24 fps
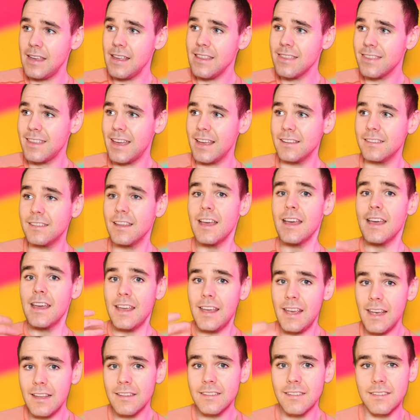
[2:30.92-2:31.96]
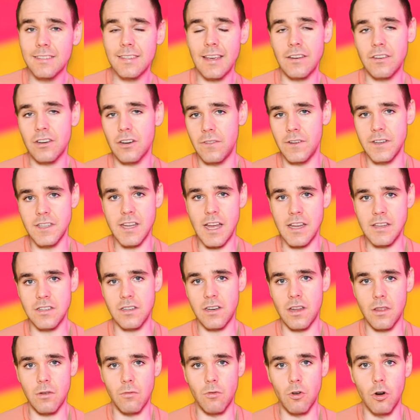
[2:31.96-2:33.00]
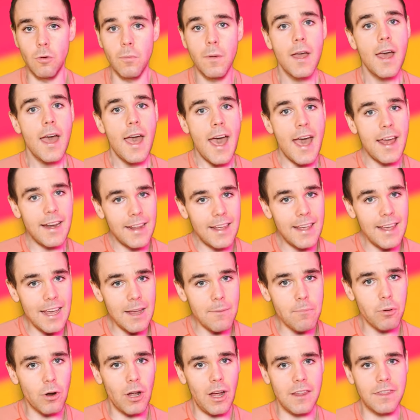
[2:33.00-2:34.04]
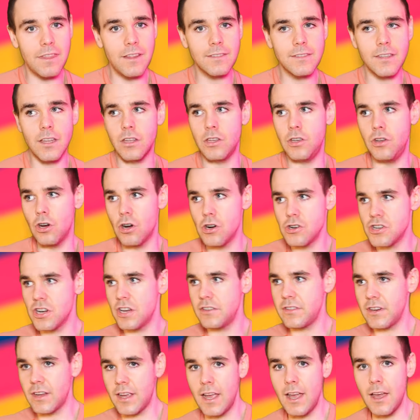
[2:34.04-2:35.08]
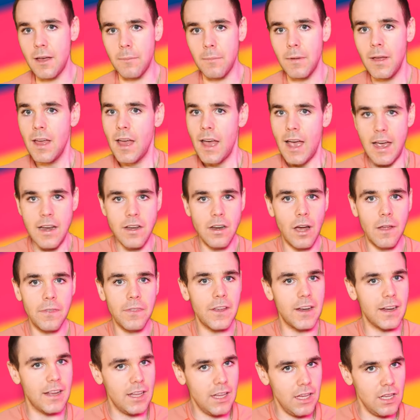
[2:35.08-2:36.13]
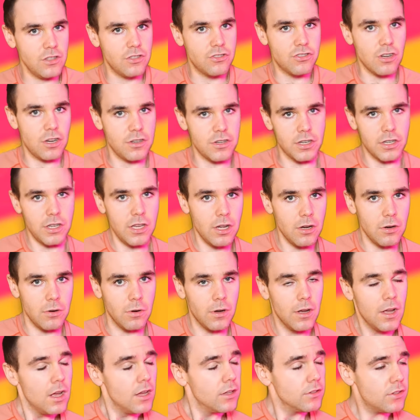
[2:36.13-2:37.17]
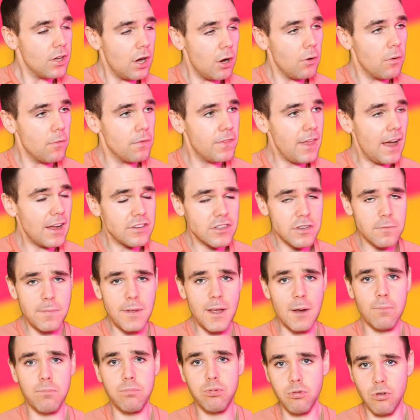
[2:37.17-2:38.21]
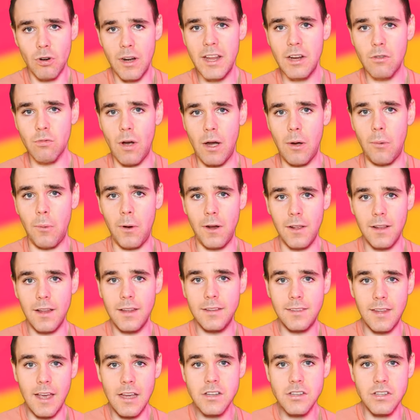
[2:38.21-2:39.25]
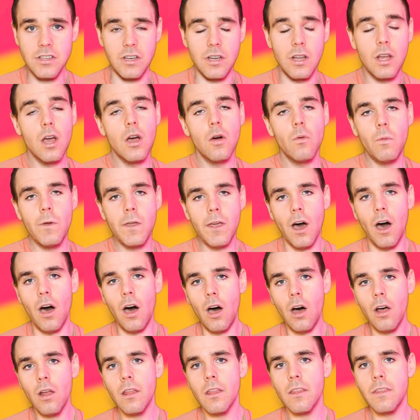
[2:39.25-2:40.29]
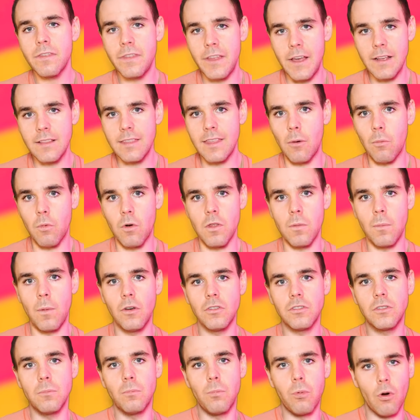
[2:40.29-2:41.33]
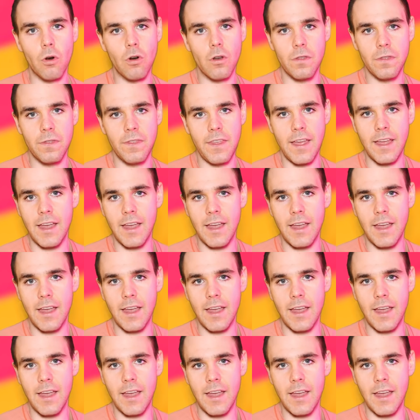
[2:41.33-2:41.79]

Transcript: he thinks he's the center of attention in the room and he probably thinks that you're judging him and not that he's judging you. So that should be a pretty great realization. We all think that we're the most important